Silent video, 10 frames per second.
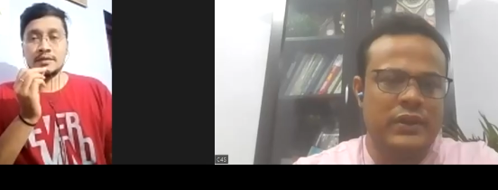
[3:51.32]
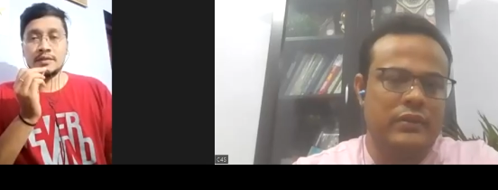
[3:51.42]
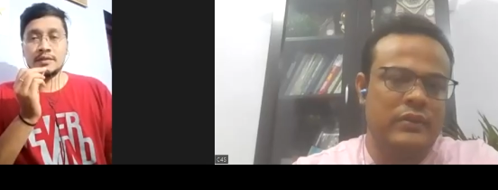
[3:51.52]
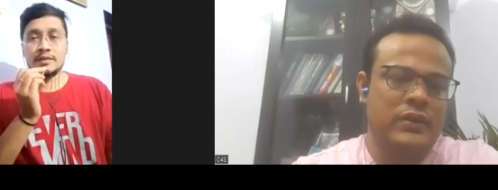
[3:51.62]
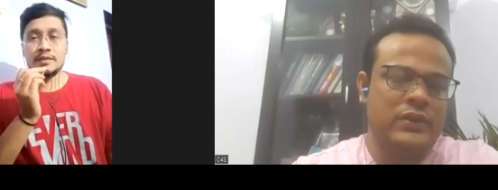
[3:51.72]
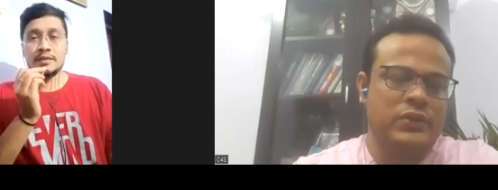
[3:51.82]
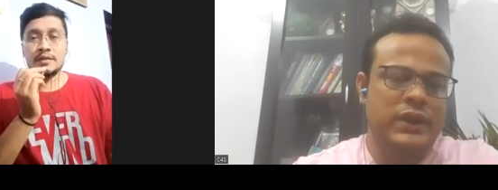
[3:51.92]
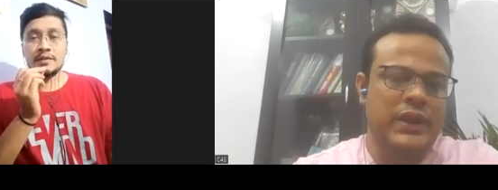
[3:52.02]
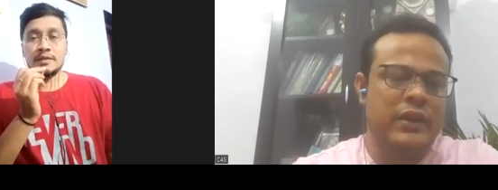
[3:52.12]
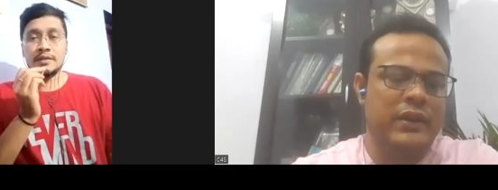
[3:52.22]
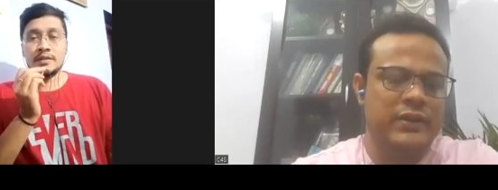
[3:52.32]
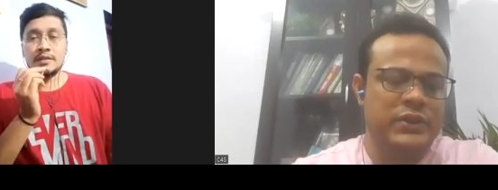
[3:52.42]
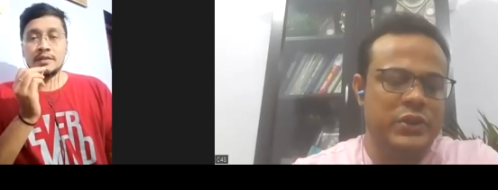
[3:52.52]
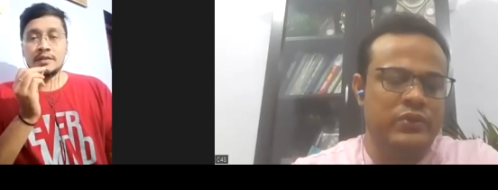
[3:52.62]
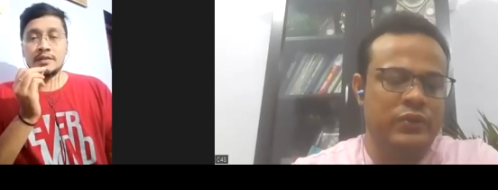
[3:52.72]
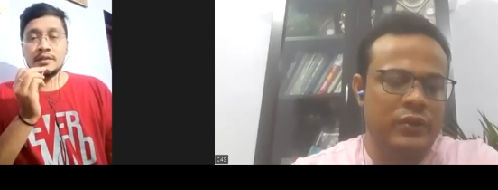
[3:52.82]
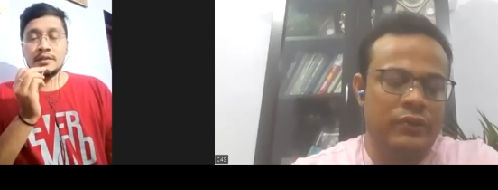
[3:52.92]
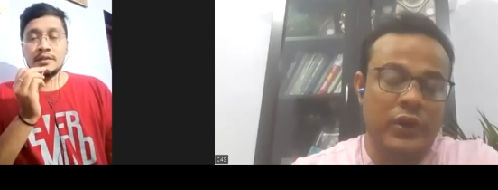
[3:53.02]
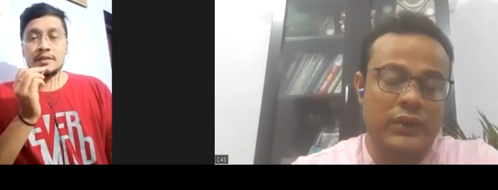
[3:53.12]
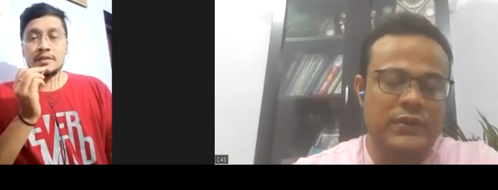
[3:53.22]
Speaker 1: year uh, to the candidates due to
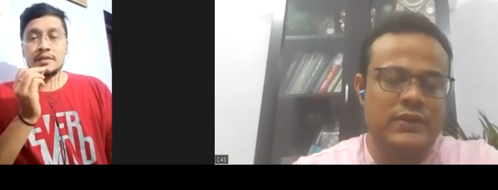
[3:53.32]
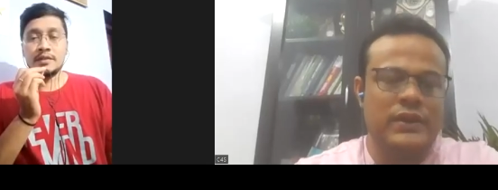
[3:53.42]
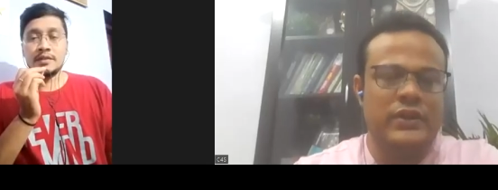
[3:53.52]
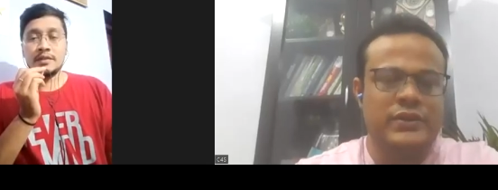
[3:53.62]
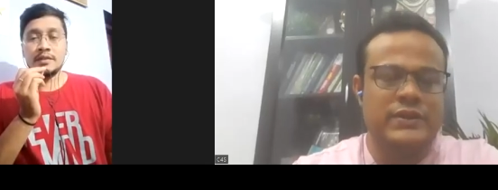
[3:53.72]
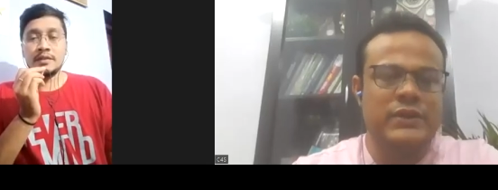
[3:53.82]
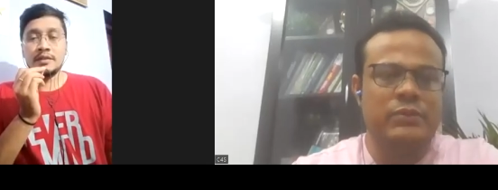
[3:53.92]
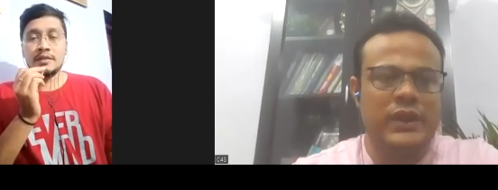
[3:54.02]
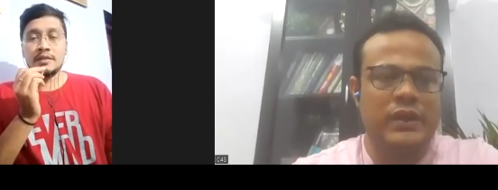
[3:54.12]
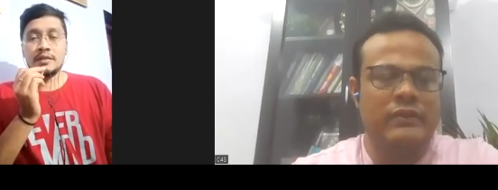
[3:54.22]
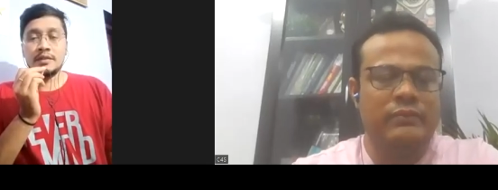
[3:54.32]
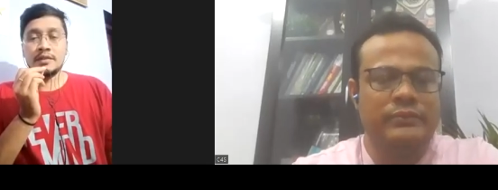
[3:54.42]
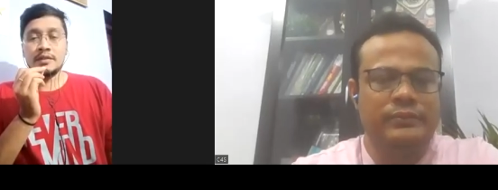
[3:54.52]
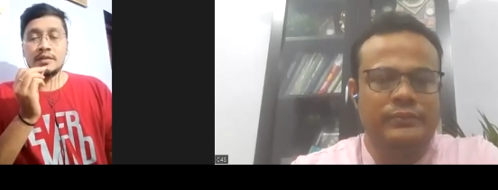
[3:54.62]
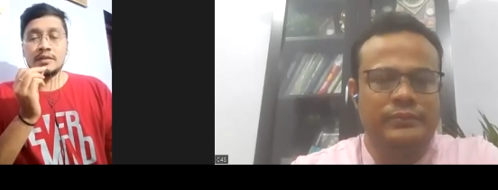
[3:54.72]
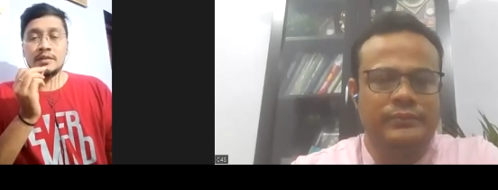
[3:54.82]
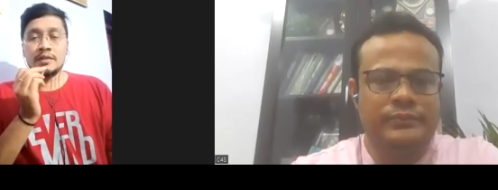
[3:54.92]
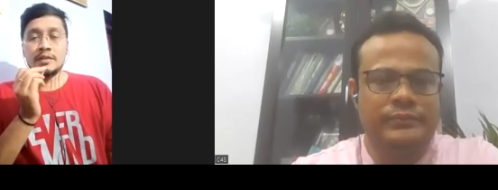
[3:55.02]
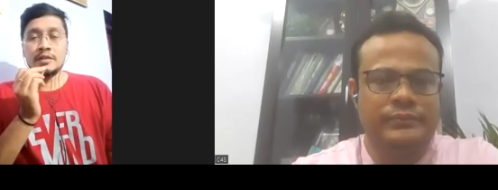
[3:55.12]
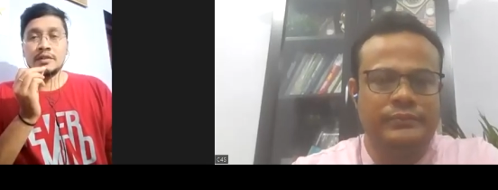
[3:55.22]
for this decision making?
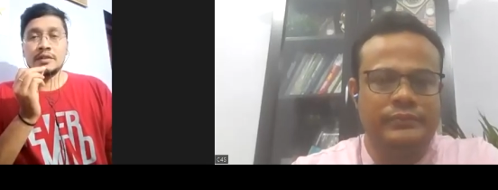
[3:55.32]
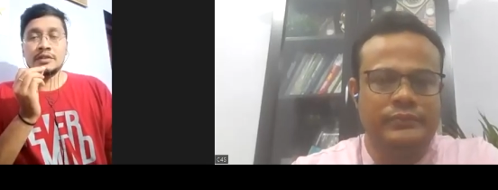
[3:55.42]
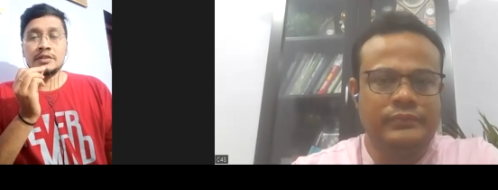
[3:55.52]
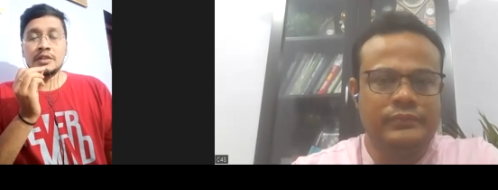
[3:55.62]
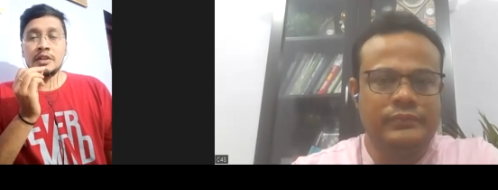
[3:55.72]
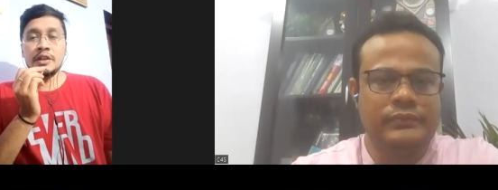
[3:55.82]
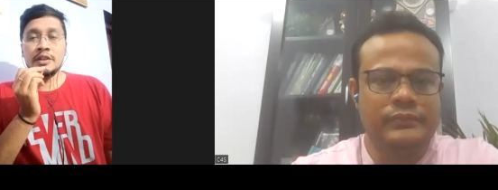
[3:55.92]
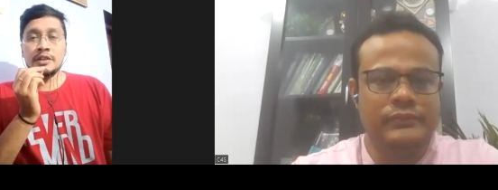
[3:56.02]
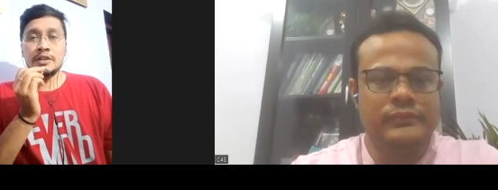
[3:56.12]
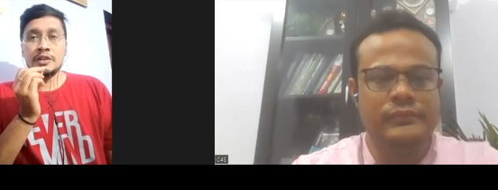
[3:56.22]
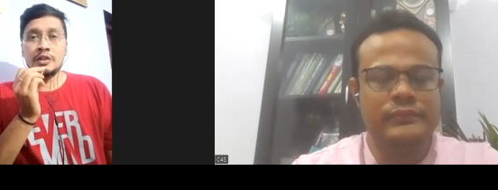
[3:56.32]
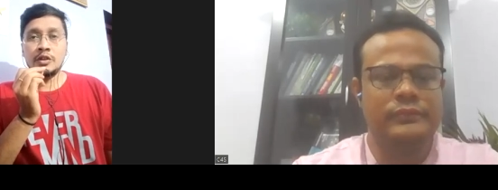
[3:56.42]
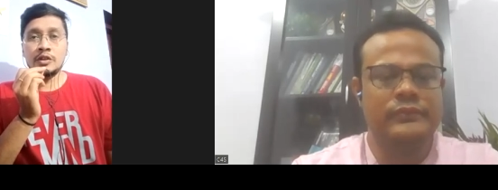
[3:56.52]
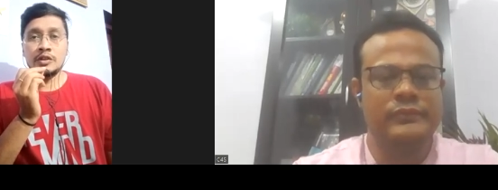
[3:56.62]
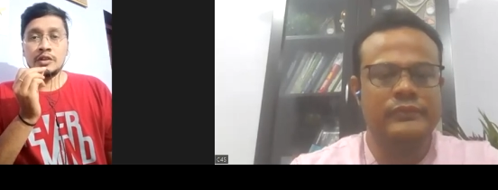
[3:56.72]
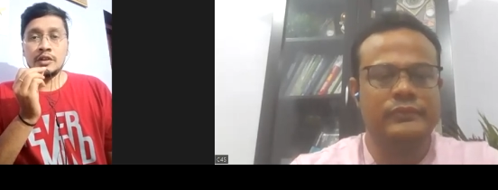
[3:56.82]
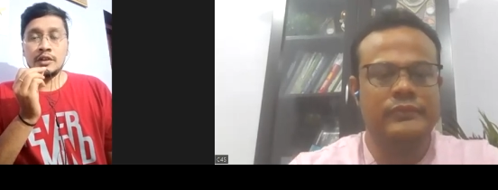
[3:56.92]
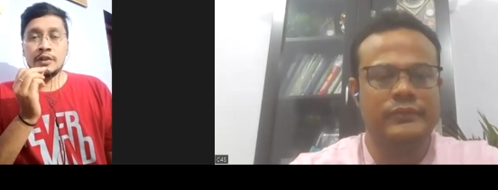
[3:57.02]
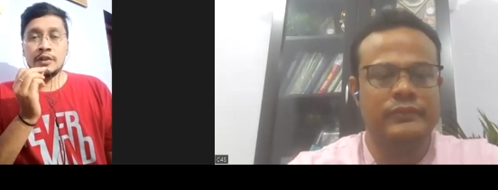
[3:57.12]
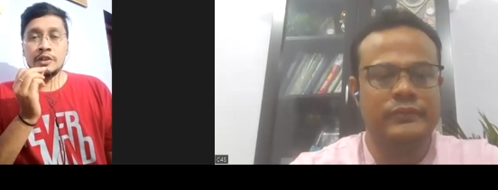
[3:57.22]
Speaker 2: Sir, I did not uh, refer
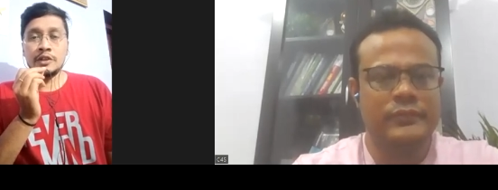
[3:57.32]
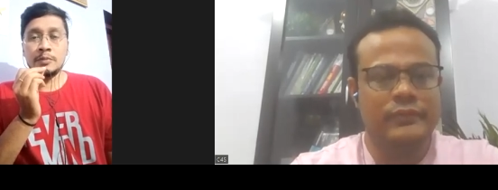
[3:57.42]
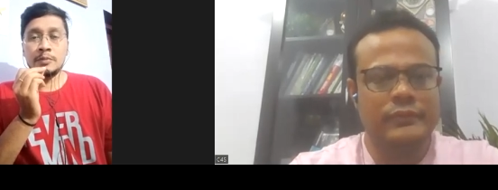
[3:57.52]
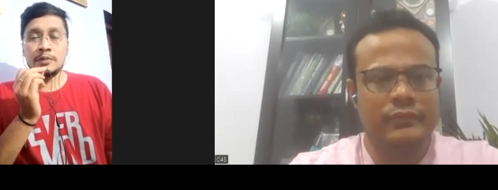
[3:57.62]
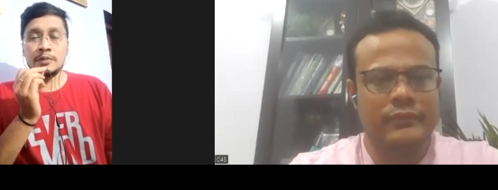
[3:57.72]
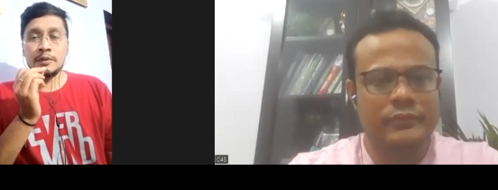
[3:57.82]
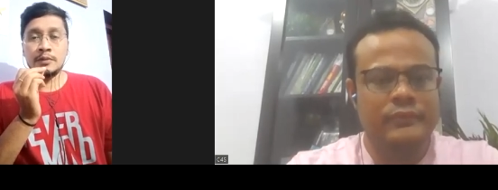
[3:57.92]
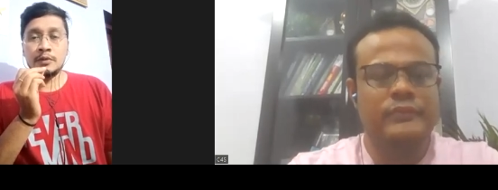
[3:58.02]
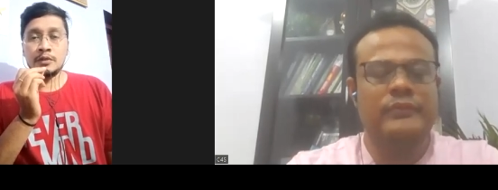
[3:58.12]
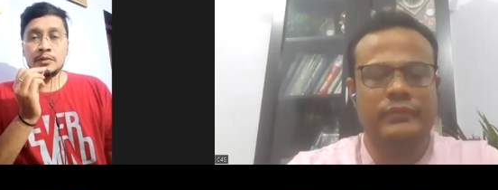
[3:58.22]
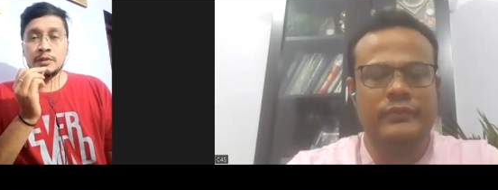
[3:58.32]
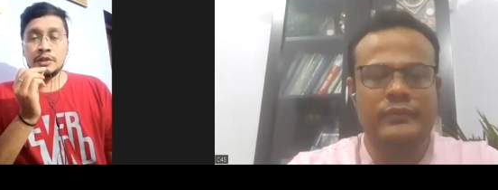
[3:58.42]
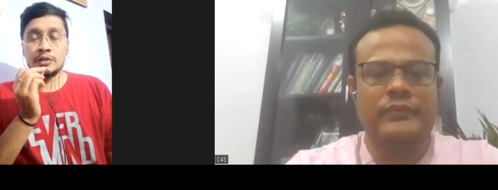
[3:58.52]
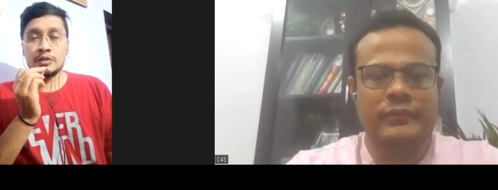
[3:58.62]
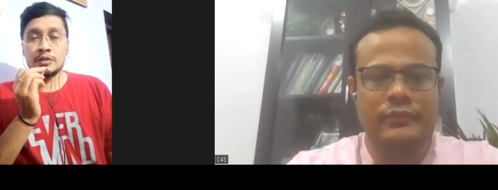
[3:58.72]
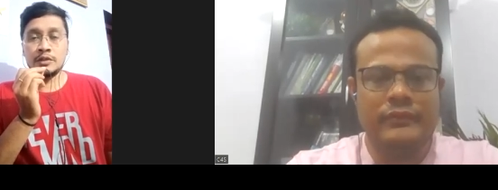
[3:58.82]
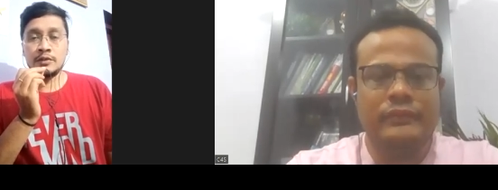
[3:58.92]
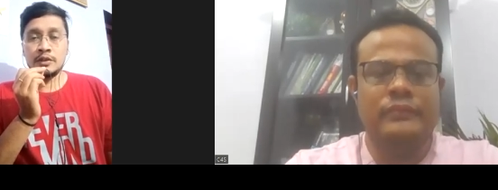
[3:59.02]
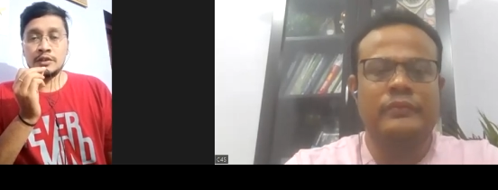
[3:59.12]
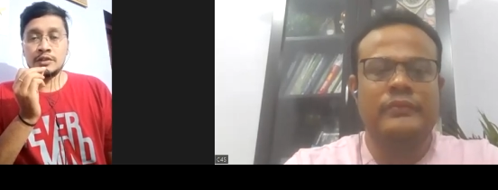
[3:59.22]
any specific force, uh, sources for
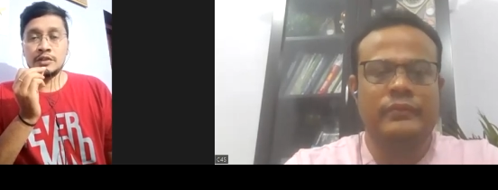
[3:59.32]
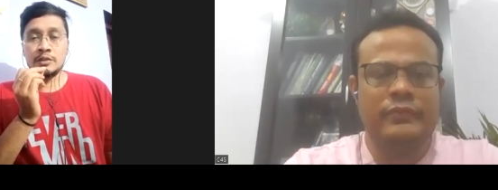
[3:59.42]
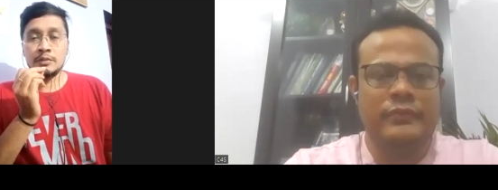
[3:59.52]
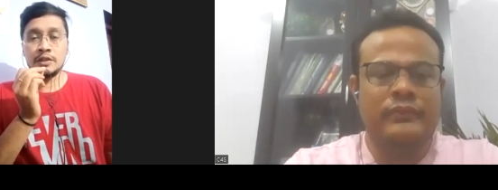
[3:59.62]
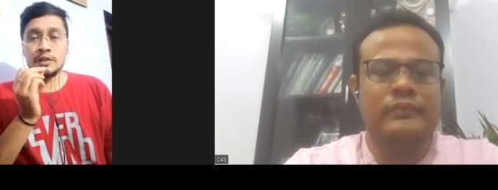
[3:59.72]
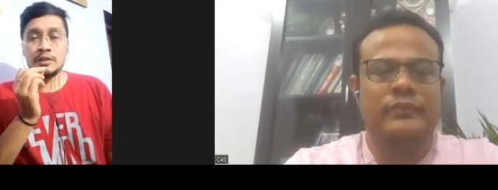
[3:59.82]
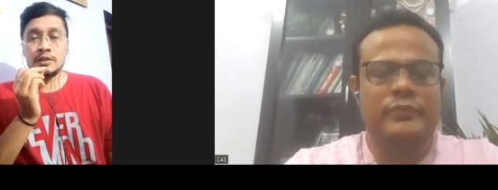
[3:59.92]
decision making.